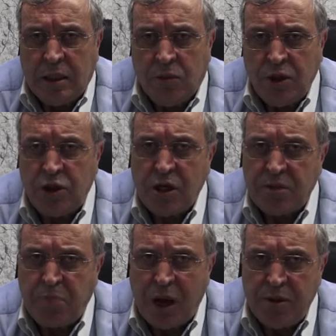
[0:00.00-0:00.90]
We
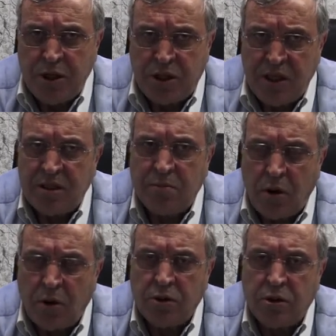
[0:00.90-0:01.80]
just published this
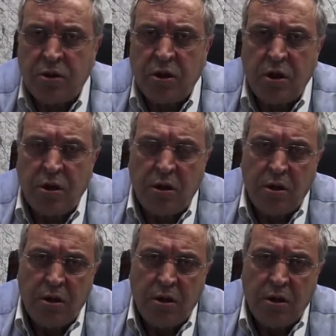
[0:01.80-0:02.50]
month the